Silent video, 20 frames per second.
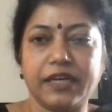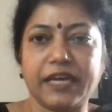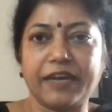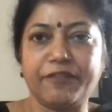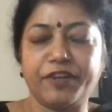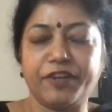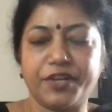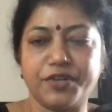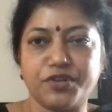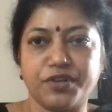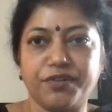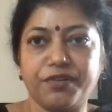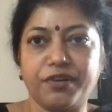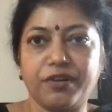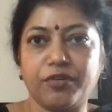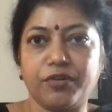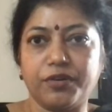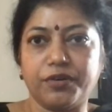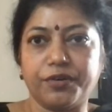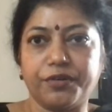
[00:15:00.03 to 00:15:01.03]
Advocate
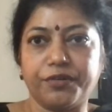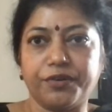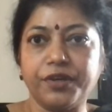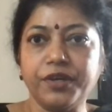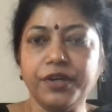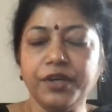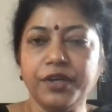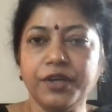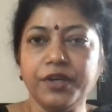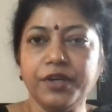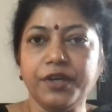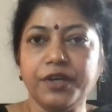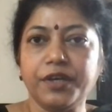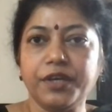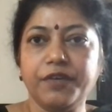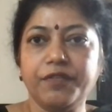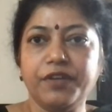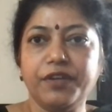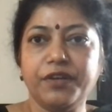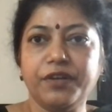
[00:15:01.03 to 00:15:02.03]
General, or
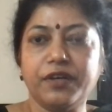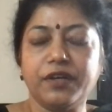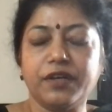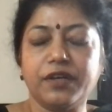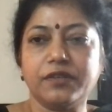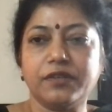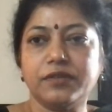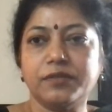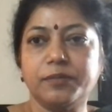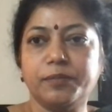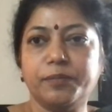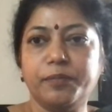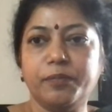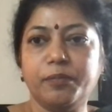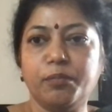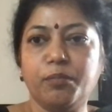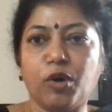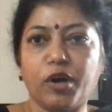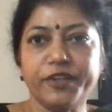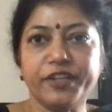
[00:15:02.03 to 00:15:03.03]
even
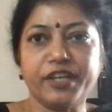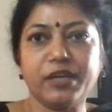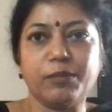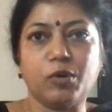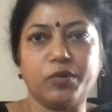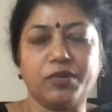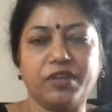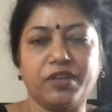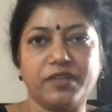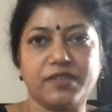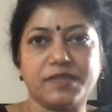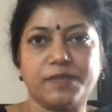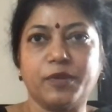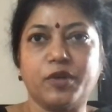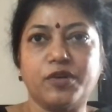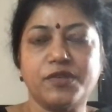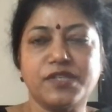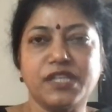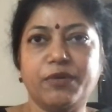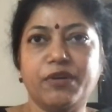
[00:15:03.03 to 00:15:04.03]
bother about this,
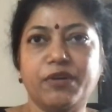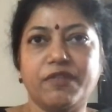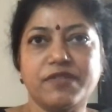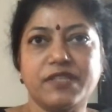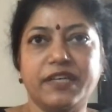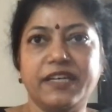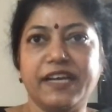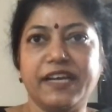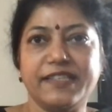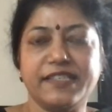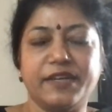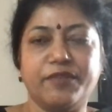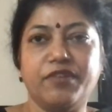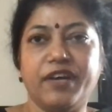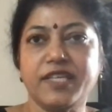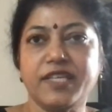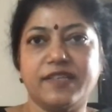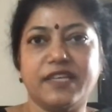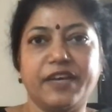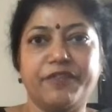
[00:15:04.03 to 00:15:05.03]
because they would have said, as
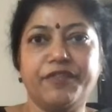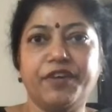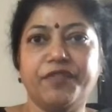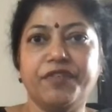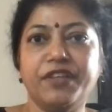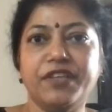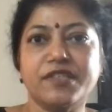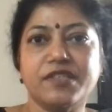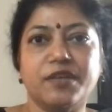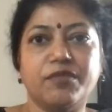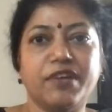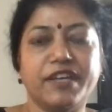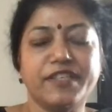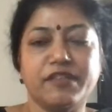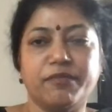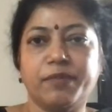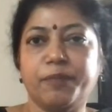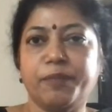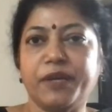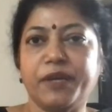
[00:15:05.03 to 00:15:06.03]
advisor, I have given this
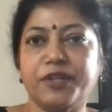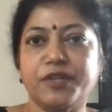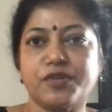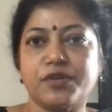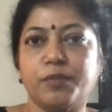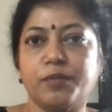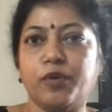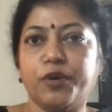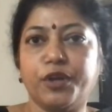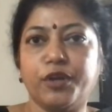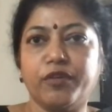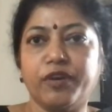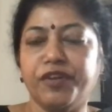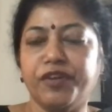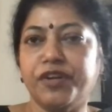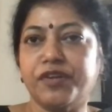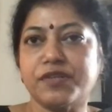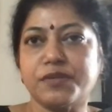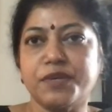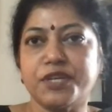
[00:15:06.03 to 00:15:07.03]
advice, I've prepared this report, you've
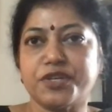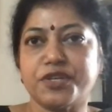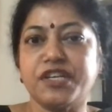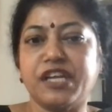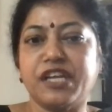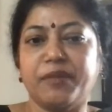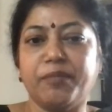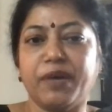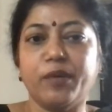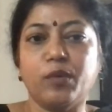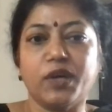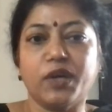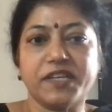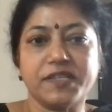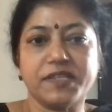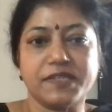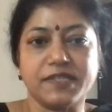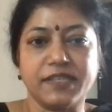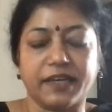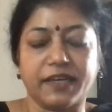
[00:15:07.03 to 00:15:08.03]
given reservation, and my work
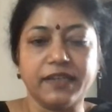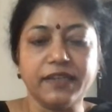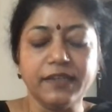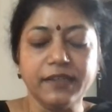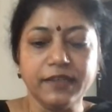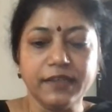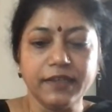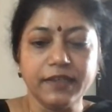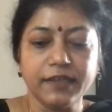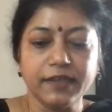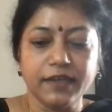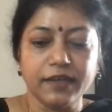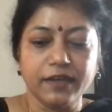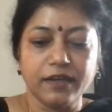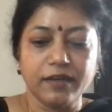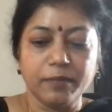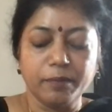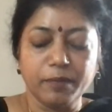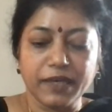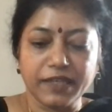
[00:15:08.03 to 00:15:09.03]
is done.
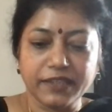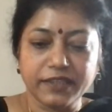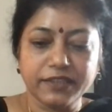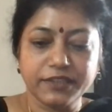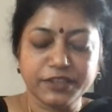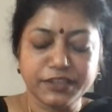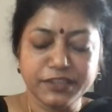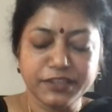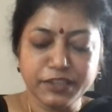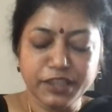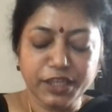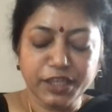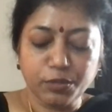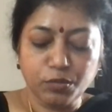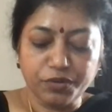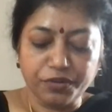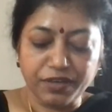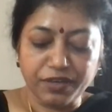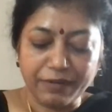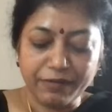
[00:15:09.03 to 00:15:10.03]
But Krishnan Garu
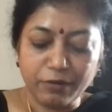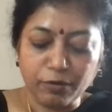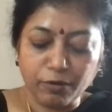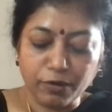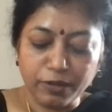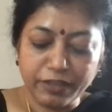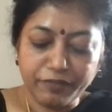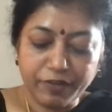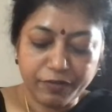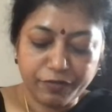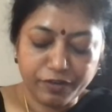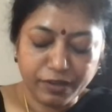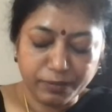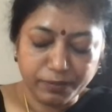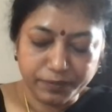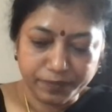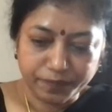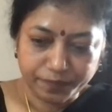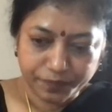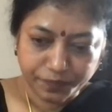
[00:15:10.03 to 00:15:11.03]
would travel all the way
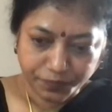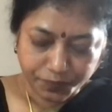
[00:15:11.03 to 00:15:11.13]
from